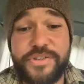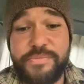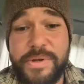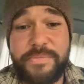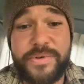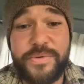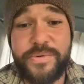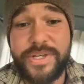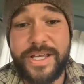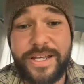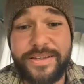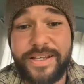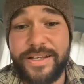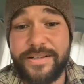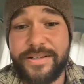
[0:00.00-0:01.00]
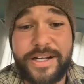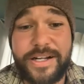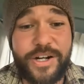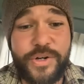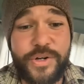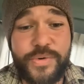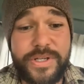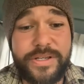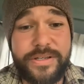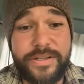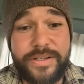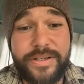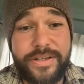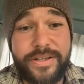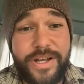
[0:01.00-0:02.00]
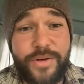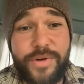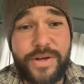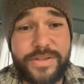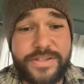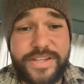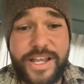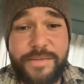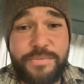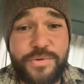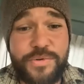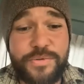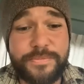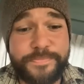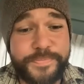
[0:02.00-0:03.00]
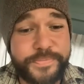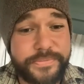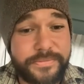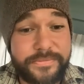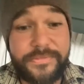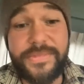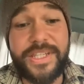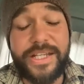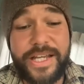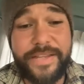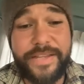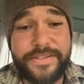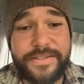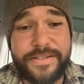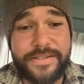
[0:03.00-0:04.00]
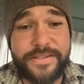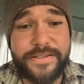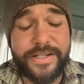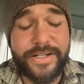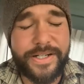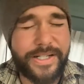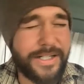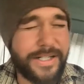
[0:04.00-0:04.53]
You remember we had that hui around the table at the sister